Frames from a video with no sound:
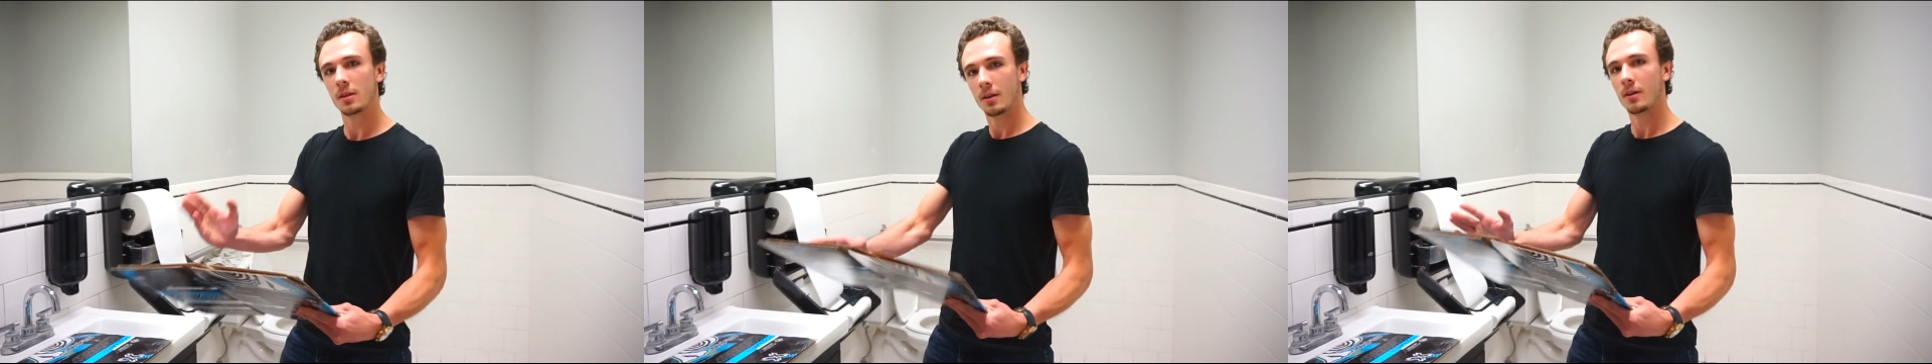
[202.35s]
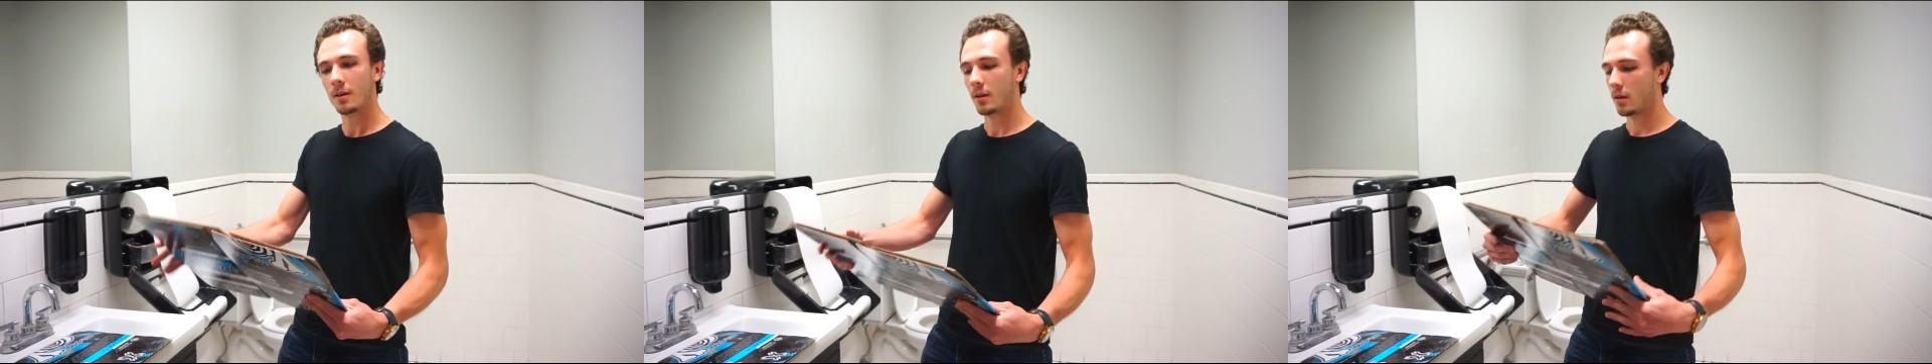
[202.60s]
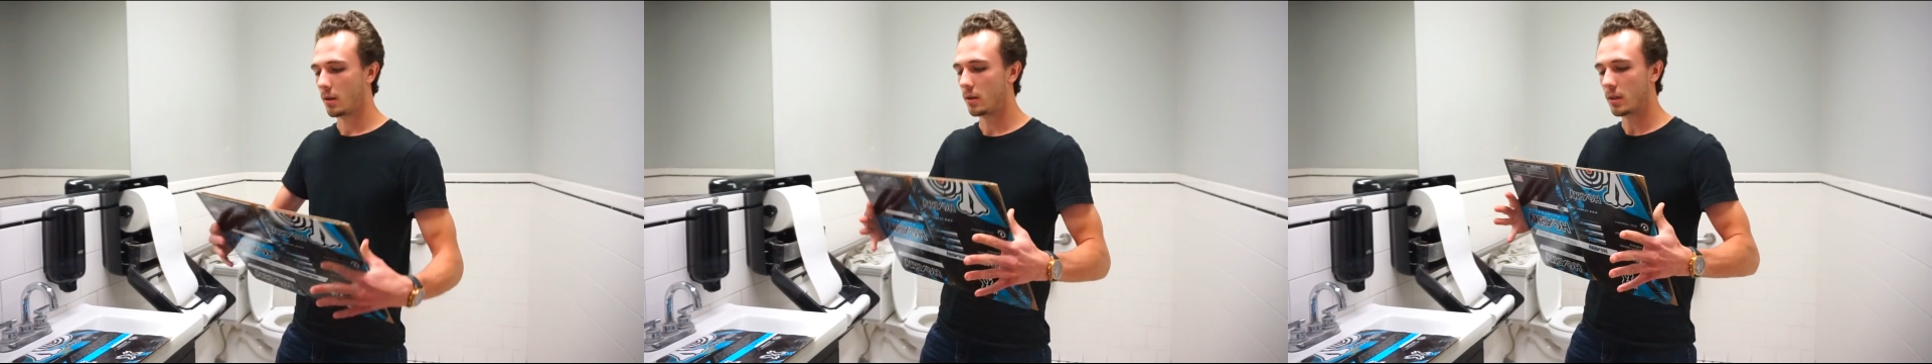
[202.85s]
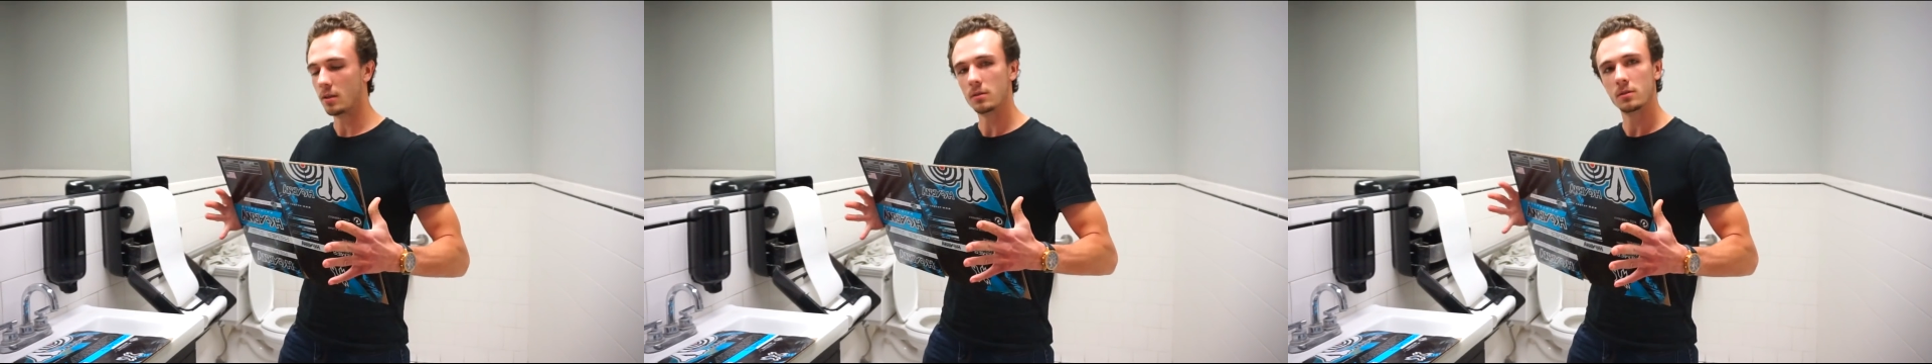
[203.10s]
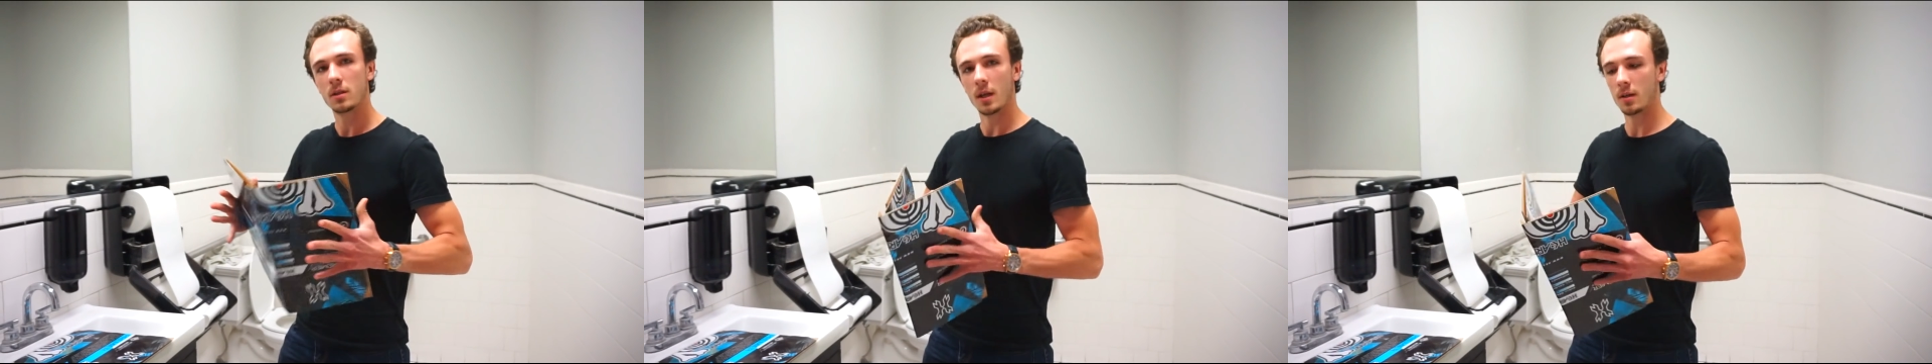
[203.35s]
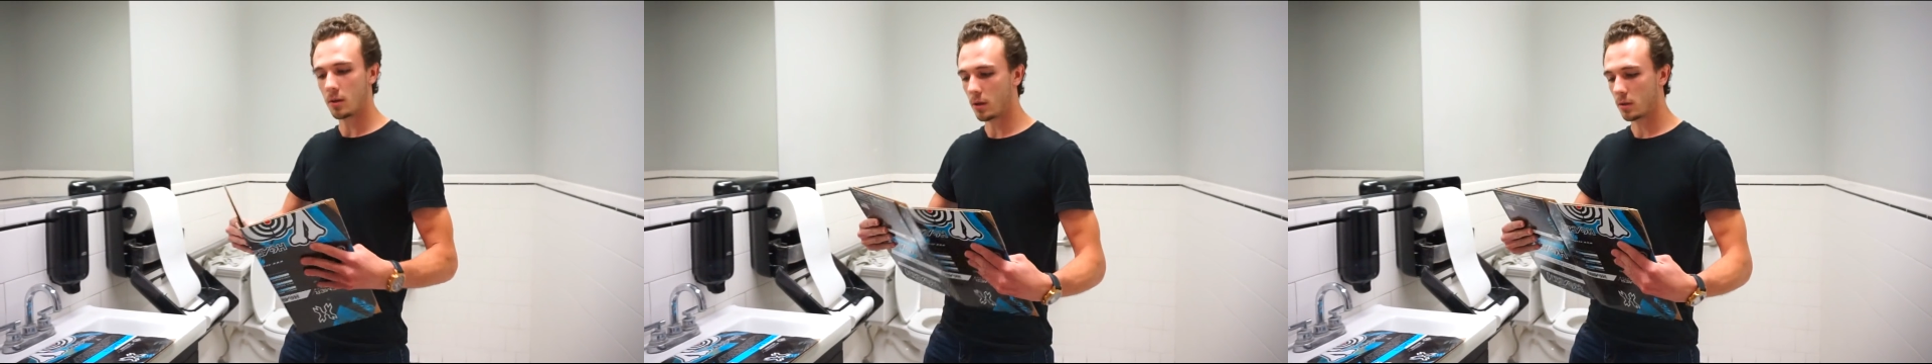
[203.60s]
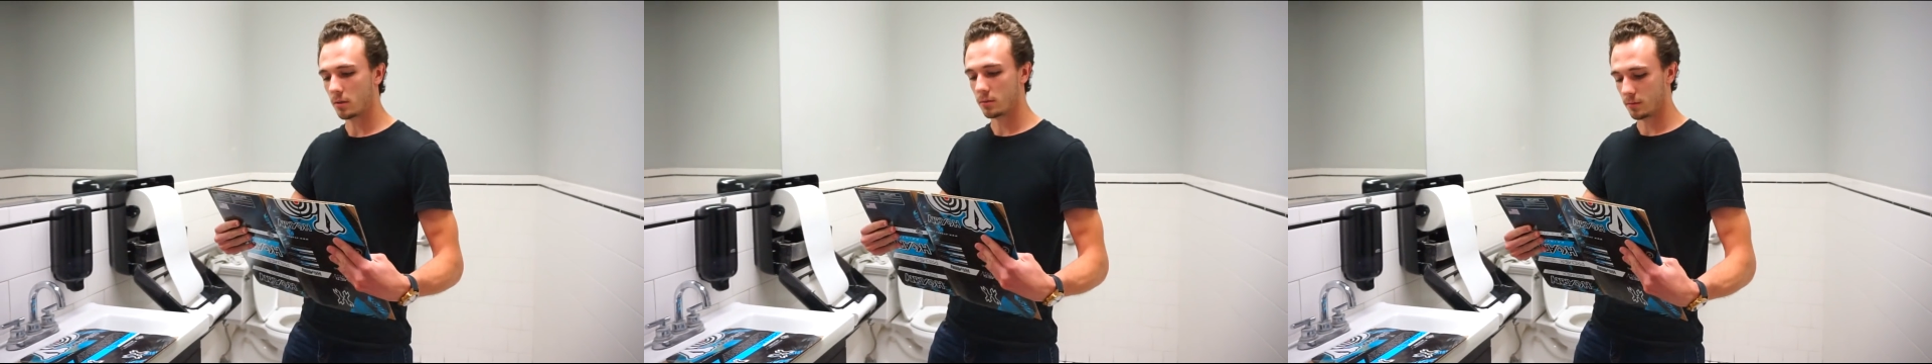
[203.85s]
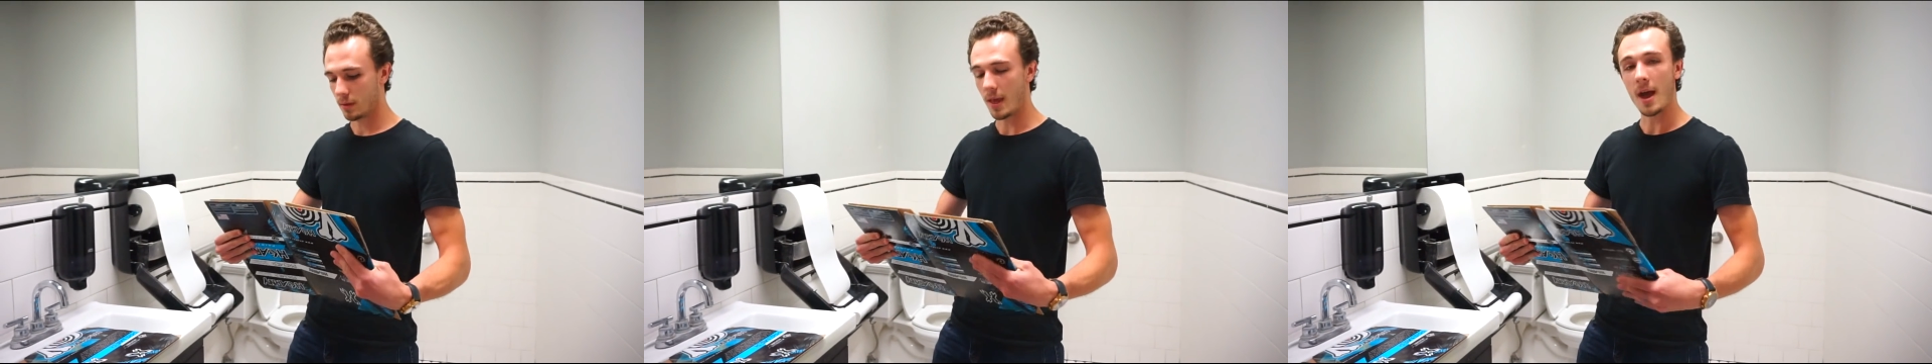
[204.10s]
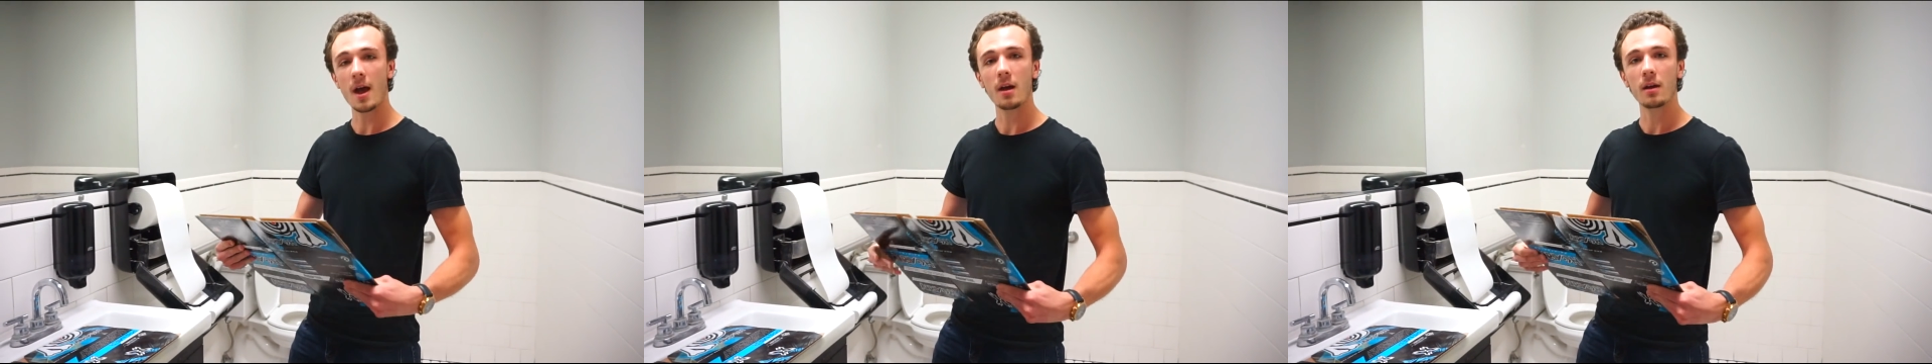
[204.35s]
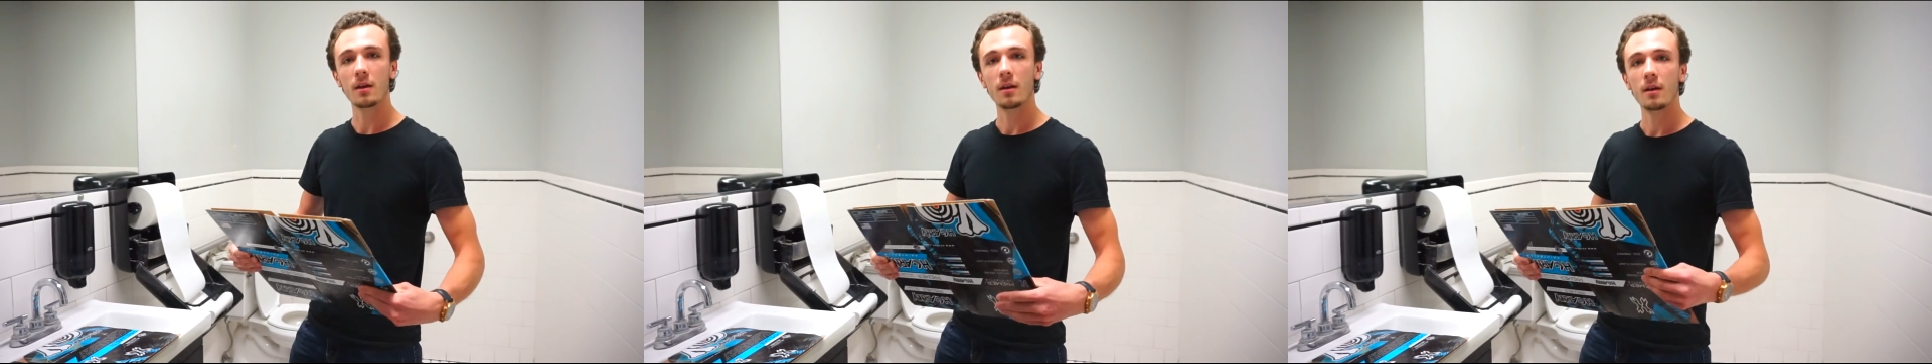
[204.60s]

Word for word: and I'll kind of go like that,